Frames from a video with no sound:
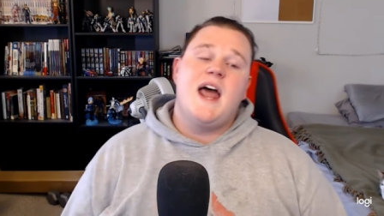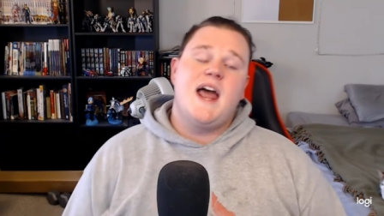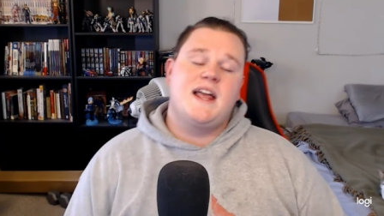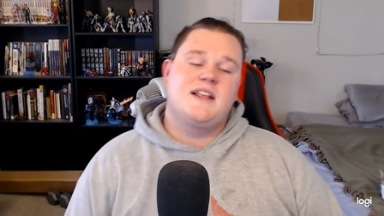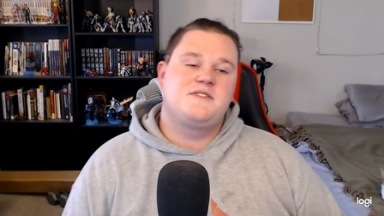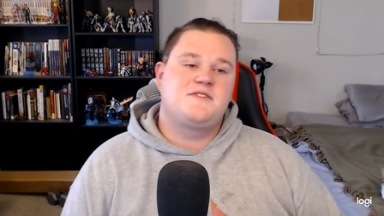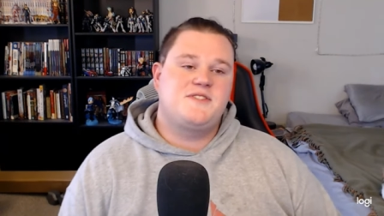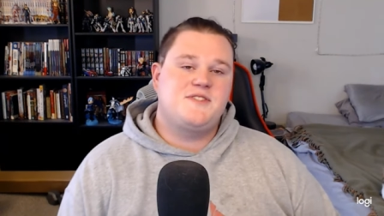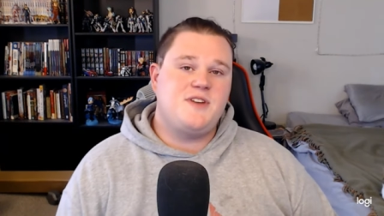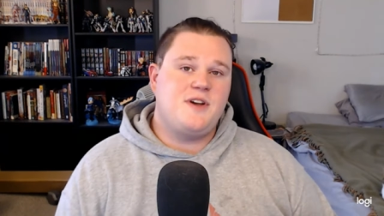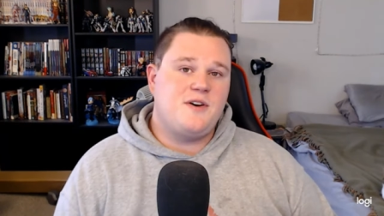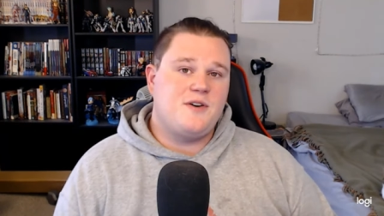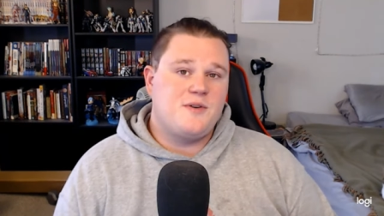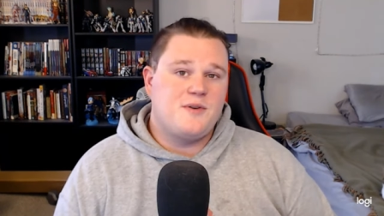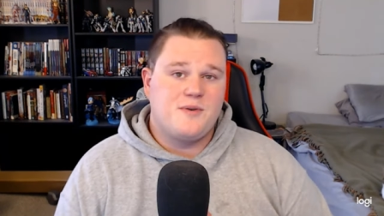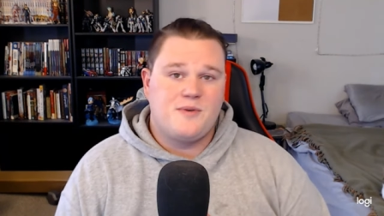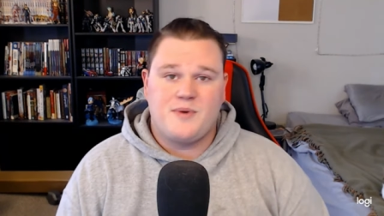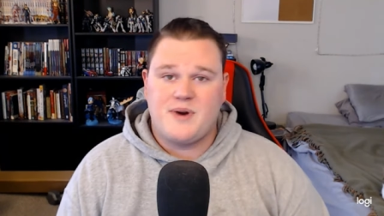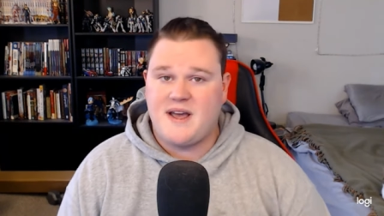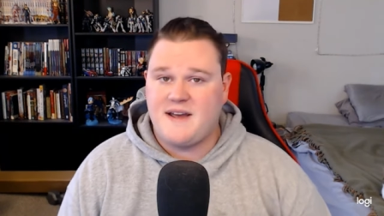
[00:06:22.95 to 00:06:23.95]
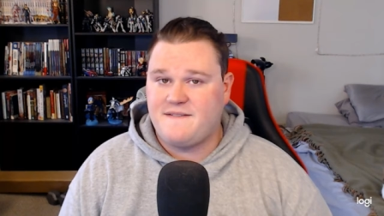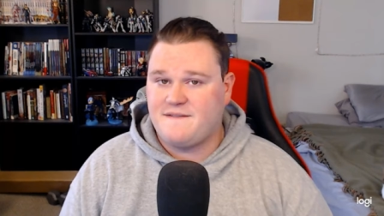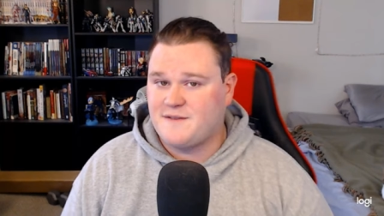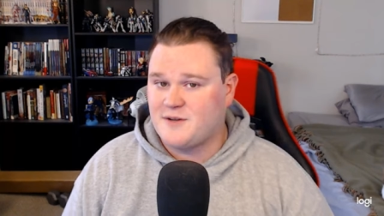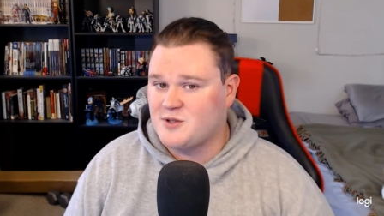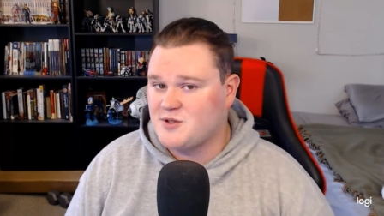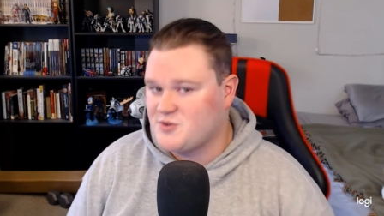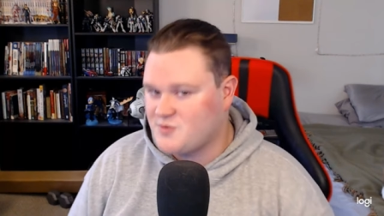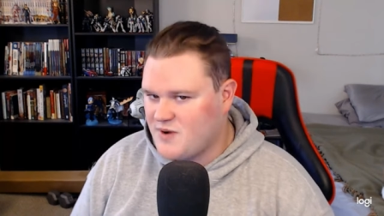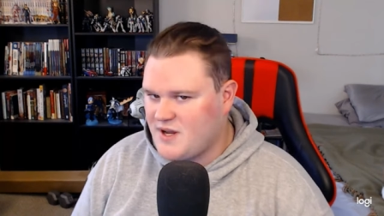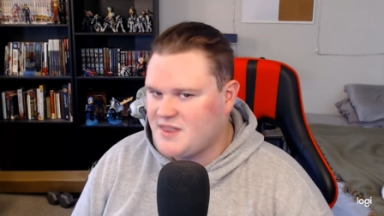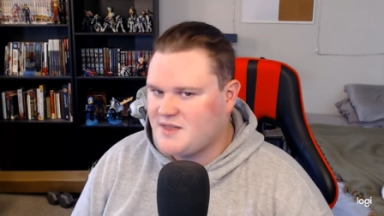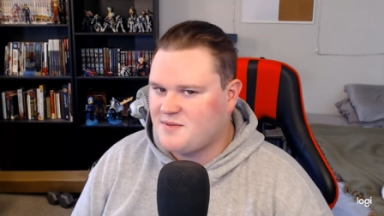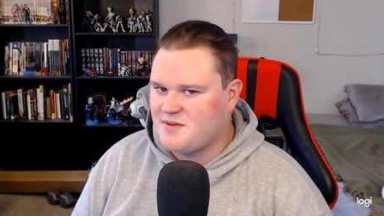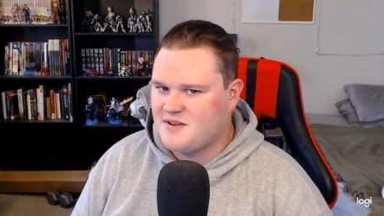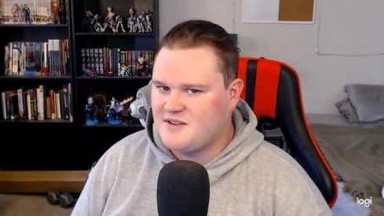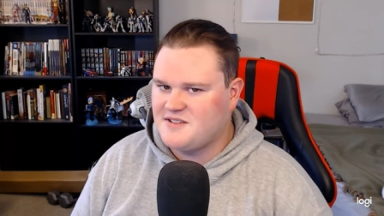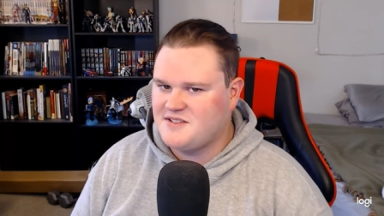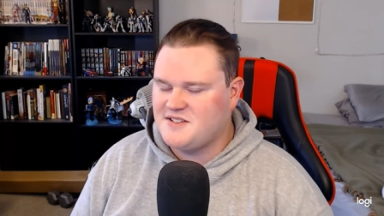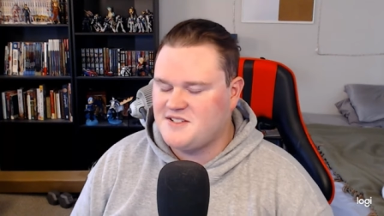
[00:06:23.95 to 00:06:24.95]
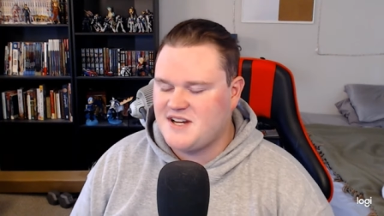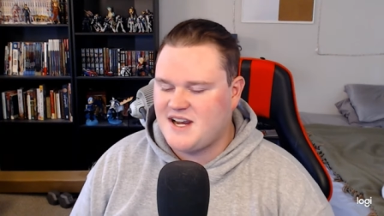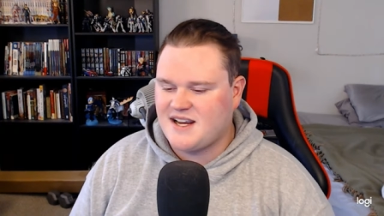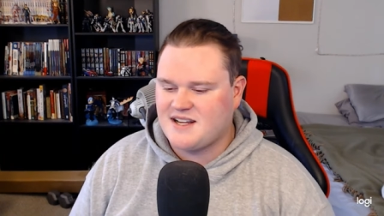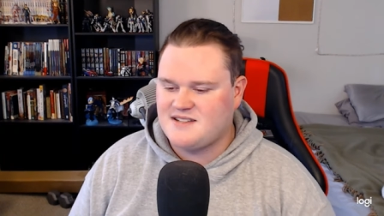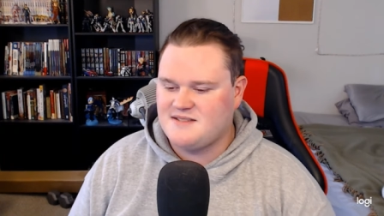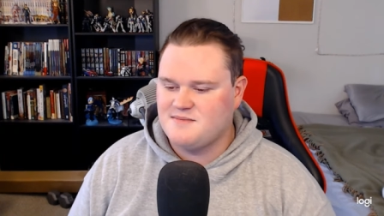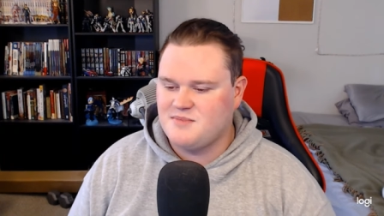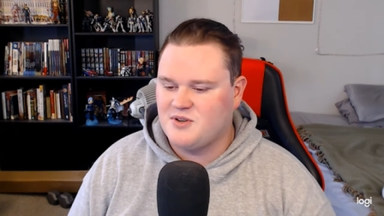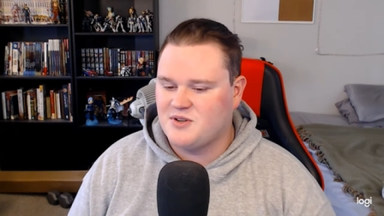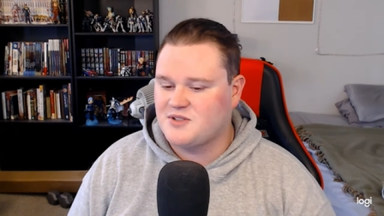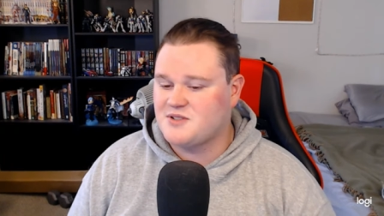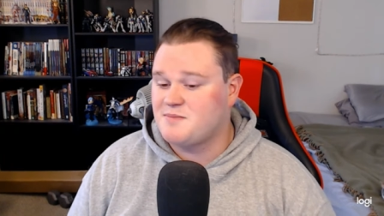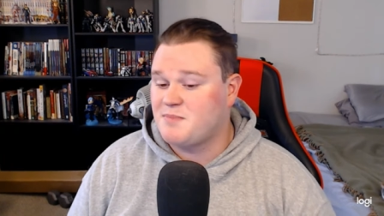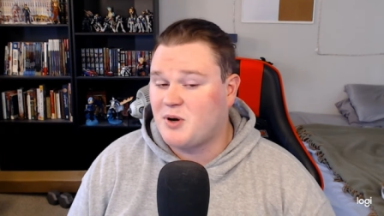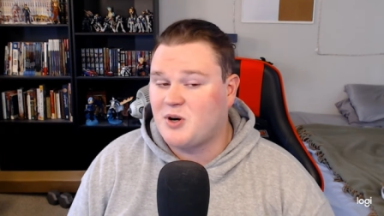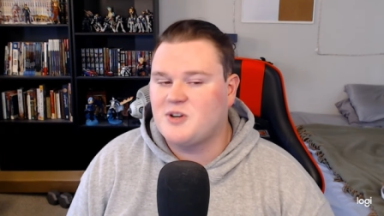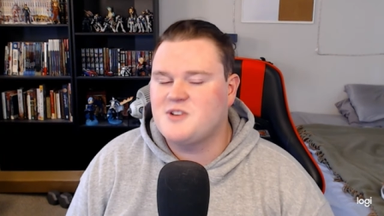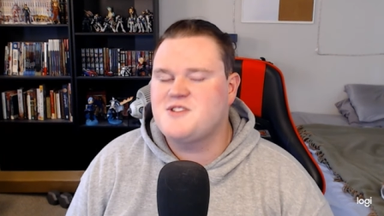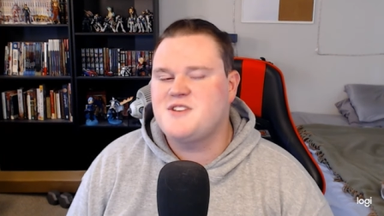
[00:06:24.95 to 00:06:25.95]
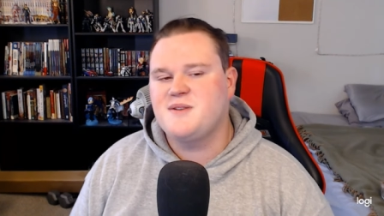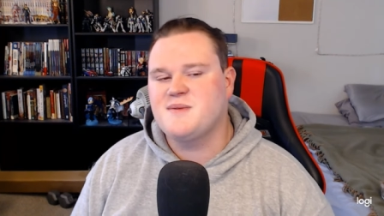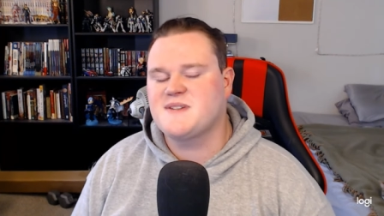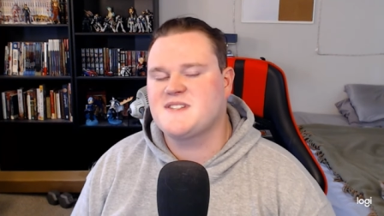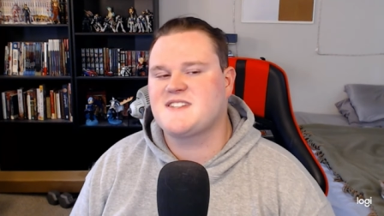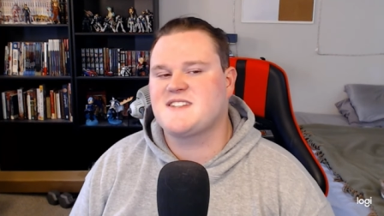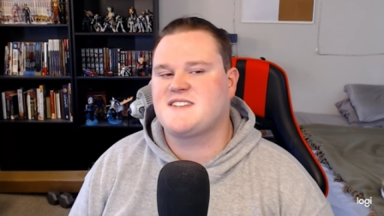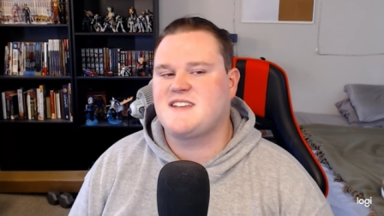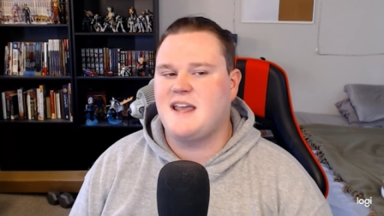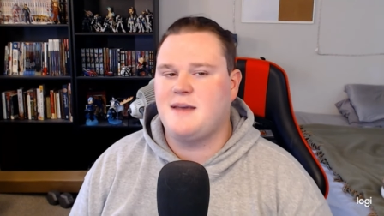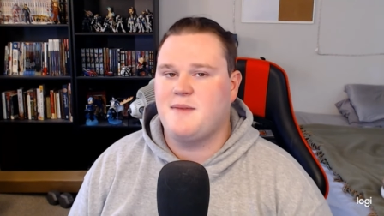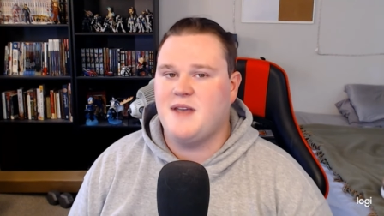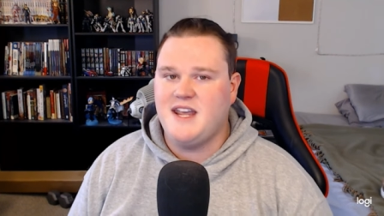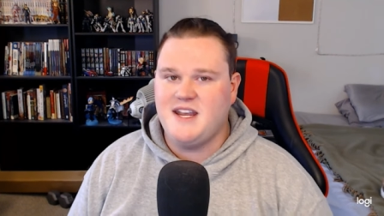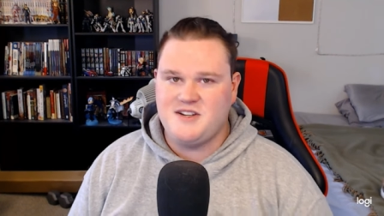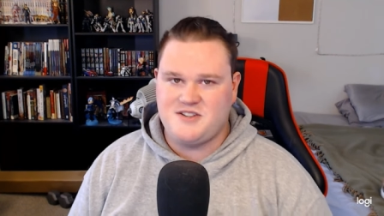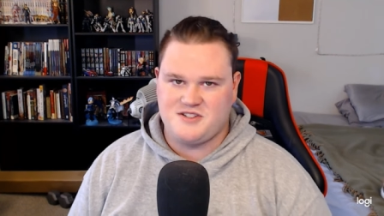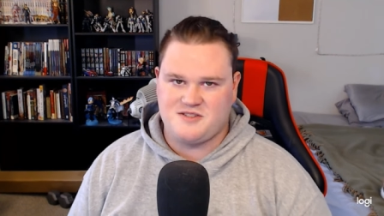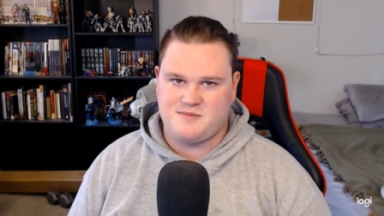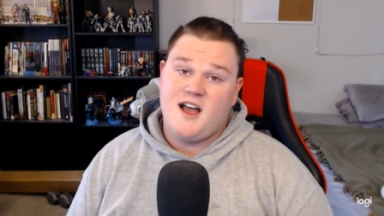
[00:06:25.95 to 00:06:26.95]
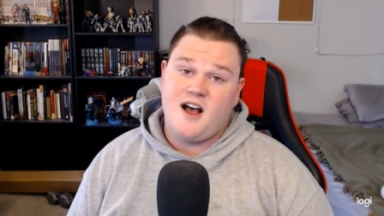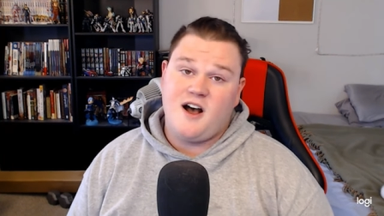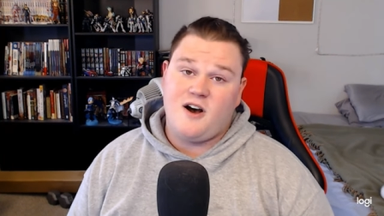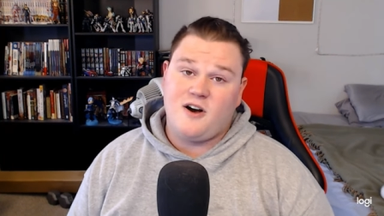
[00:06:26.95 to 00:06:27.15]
And so when I first read the Percy Jackson books, Percy was the same age as me.